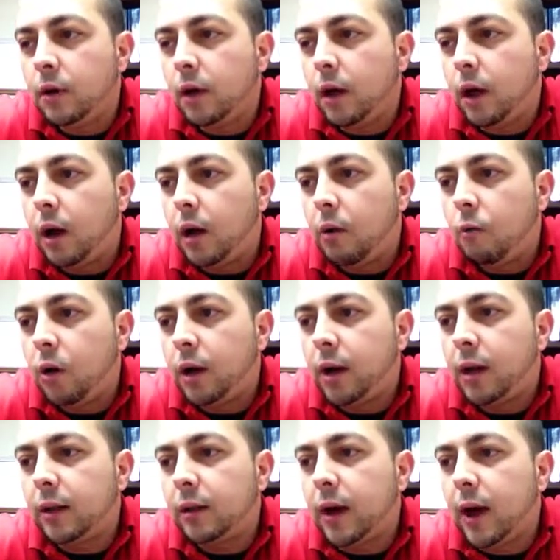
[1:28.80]
one
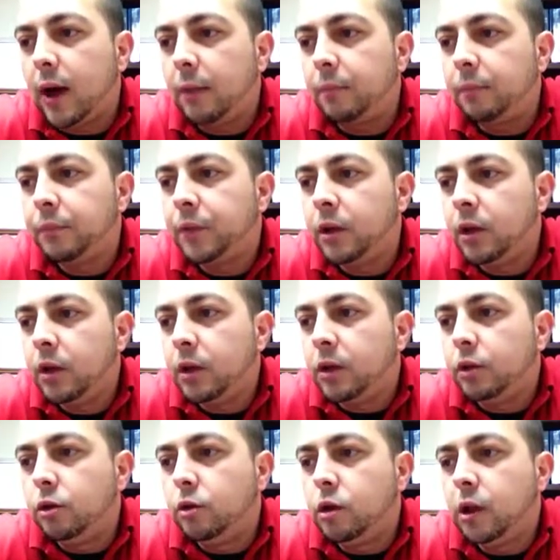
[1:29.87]
at a time.
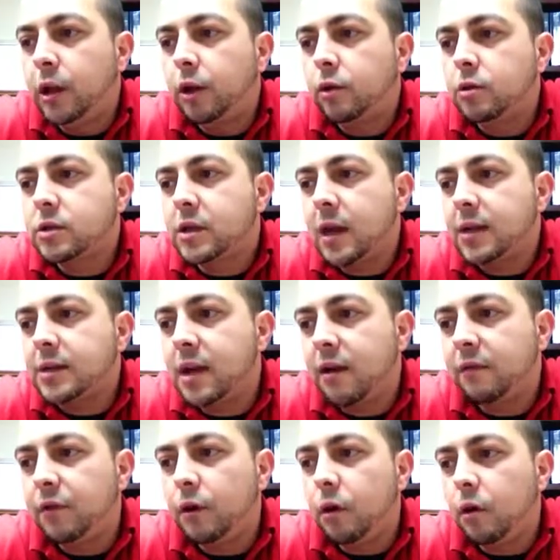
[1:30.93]
Do clinical sites
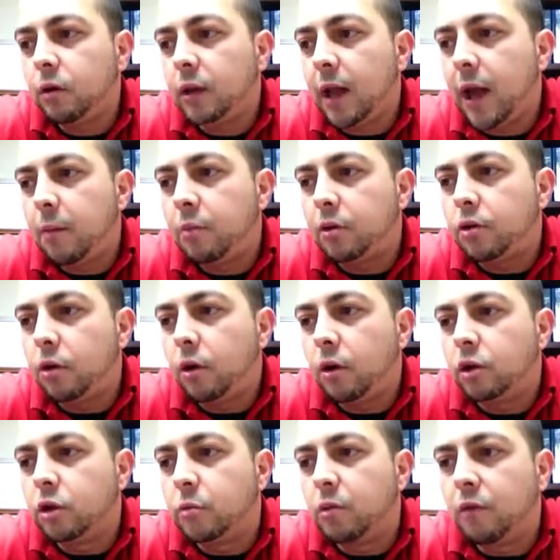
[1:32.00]
have their own
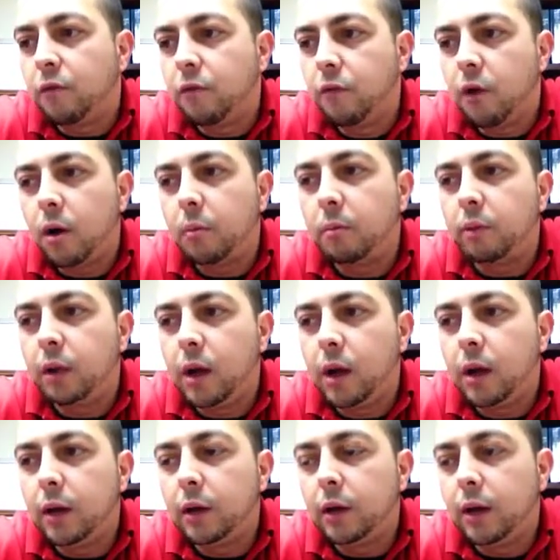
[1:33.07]
laboratory to perform
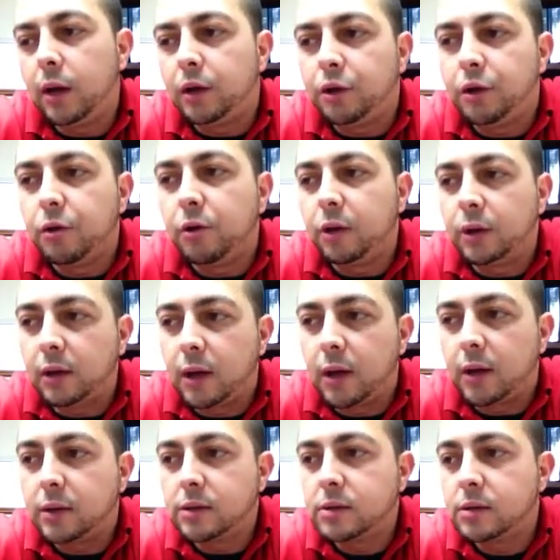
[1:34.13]
blood and urine
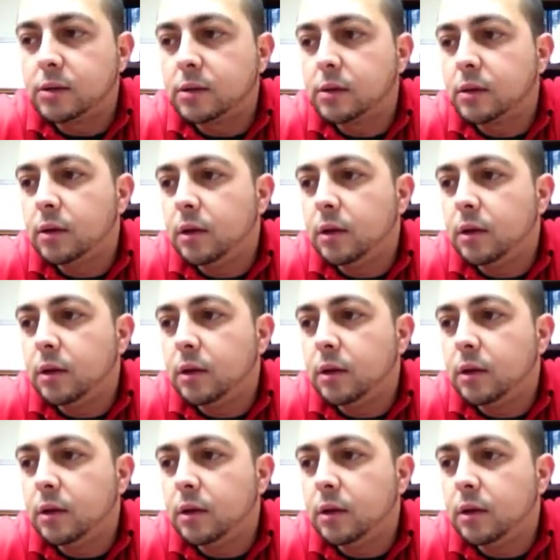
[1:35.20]
tests?